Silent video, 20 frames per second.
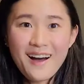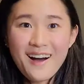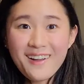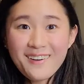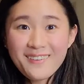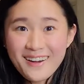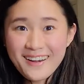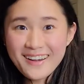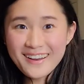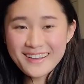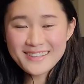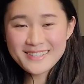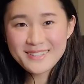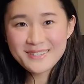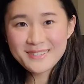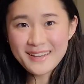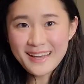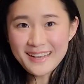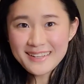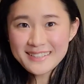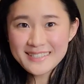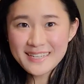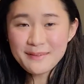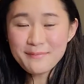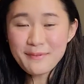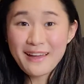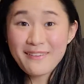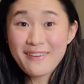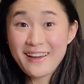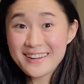Alrighty, so next up,
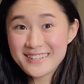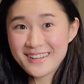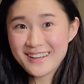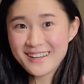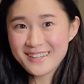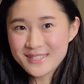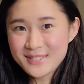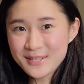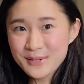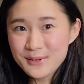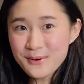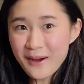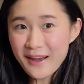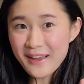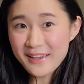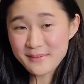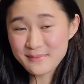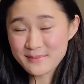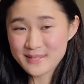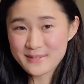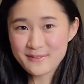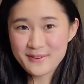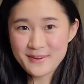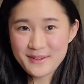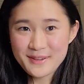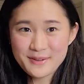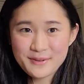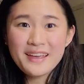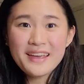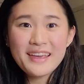I've actually got 2 items for
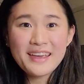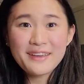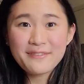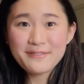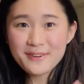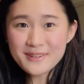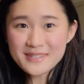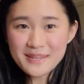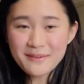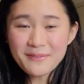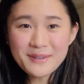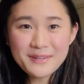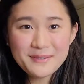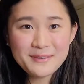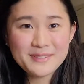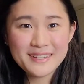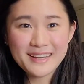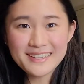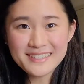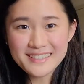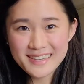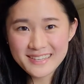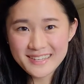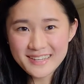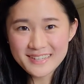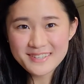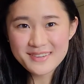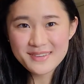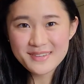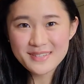you. If you're someone who does the
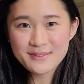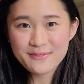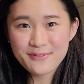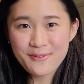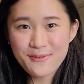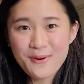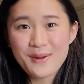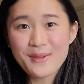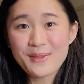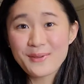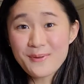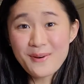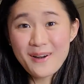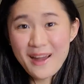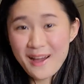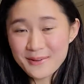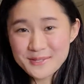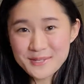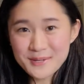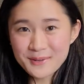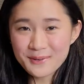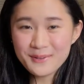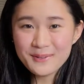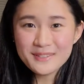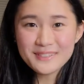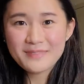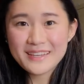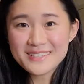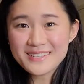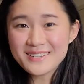dishes for your
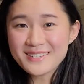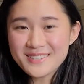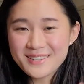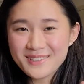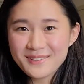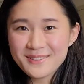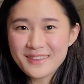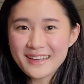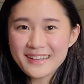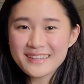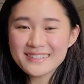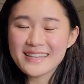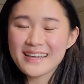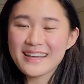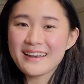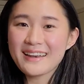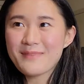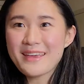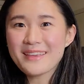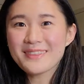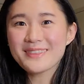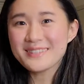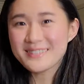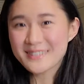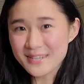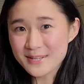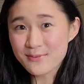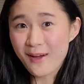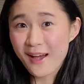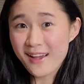household, these are 2 things that make the
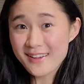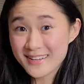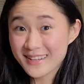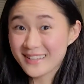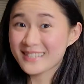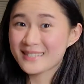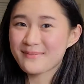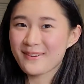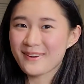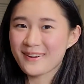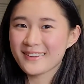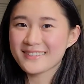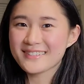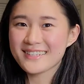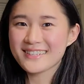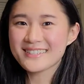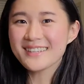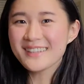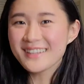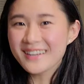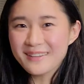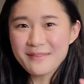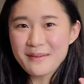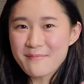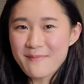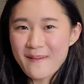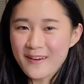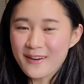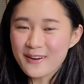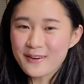dishwashing experience just a little
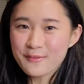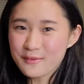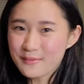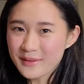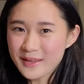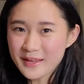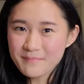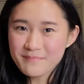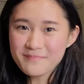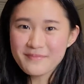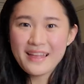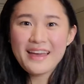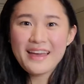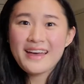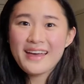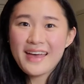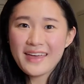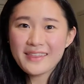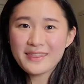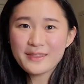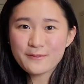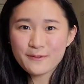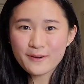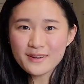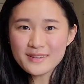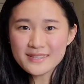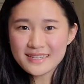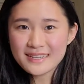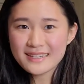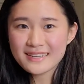bit better for me. And the
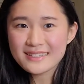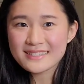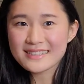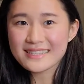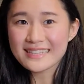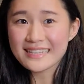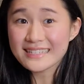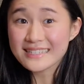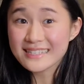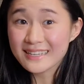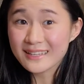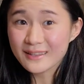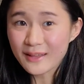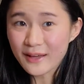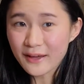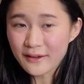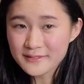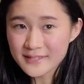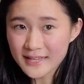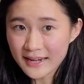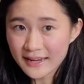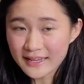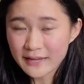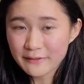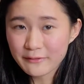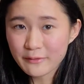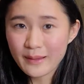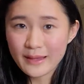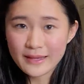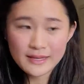first is these gloves that I
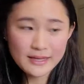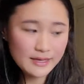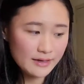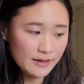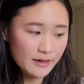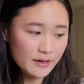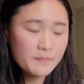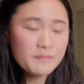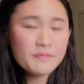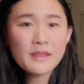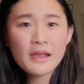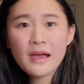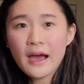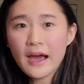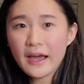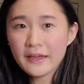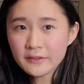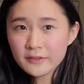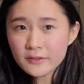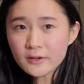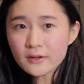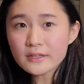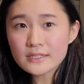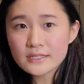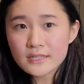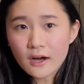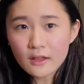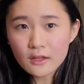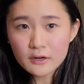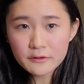get from Ikea. I think they're
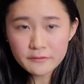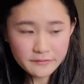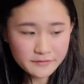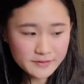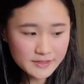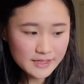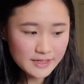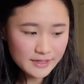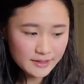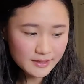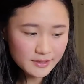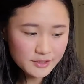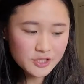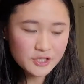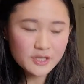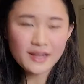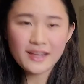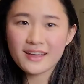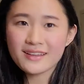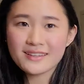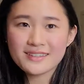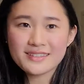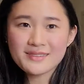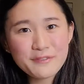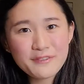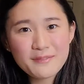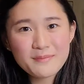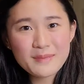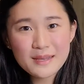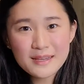$1.50 each, and
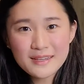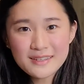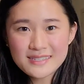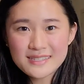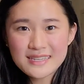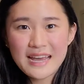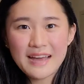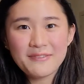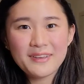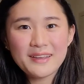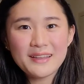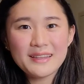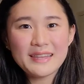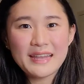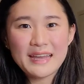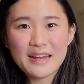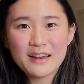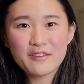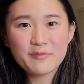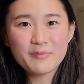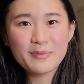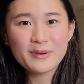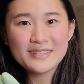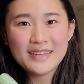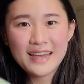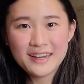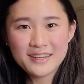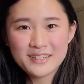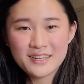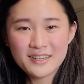for me, just having a layer of
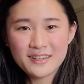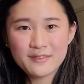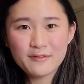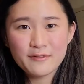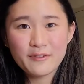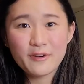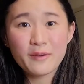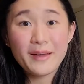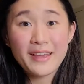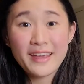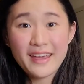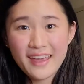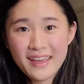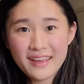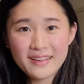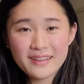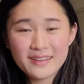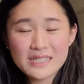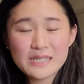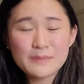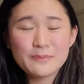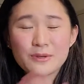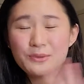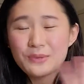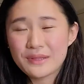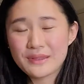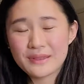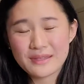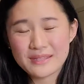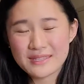protection for my hands
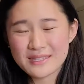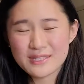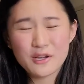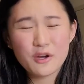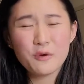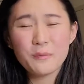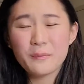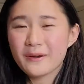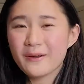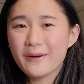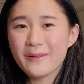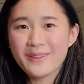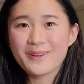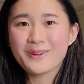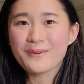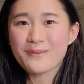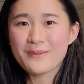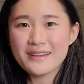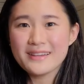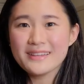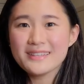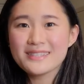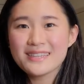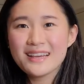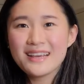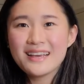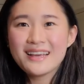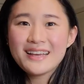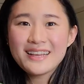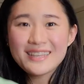between the soap and all the grease
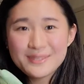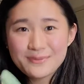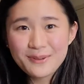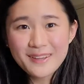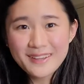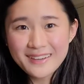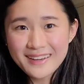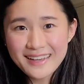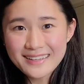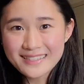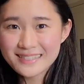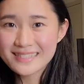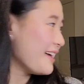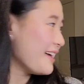is really nice.